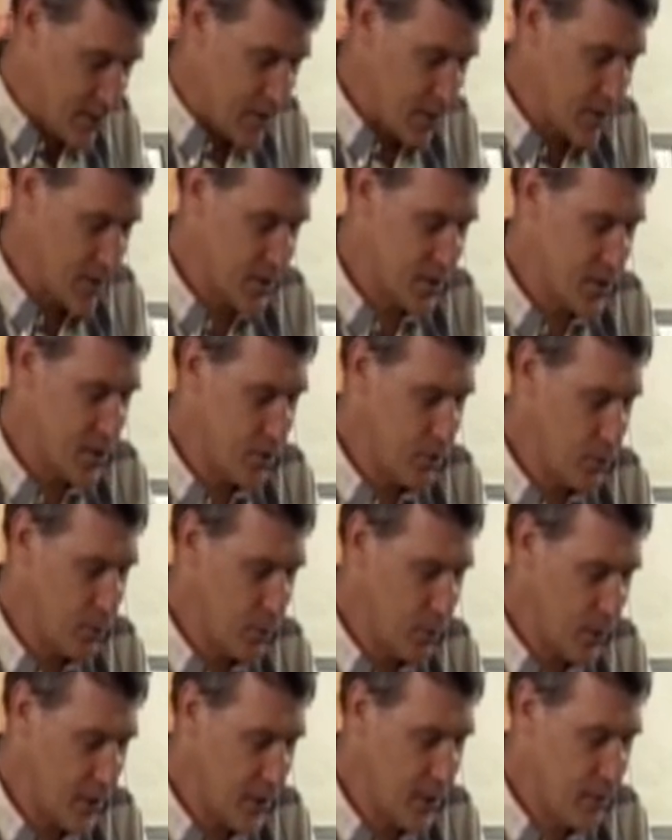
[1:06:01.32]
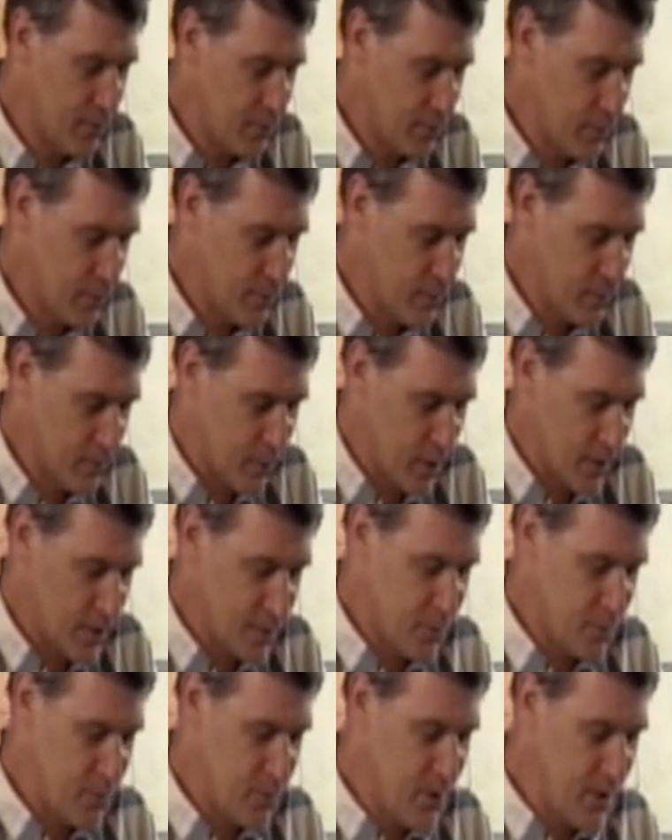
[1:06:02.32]
is still plenty of room for us
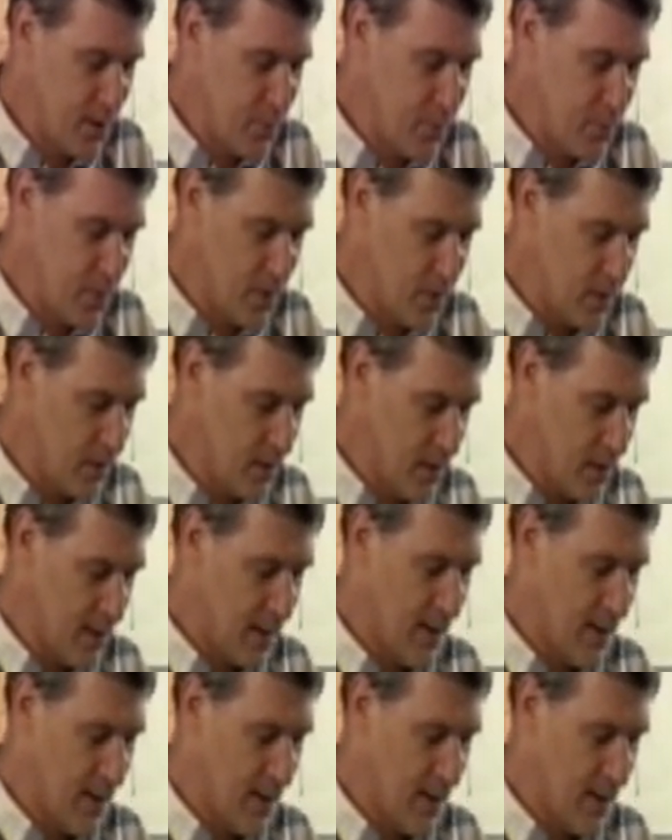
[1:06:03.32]
to deepen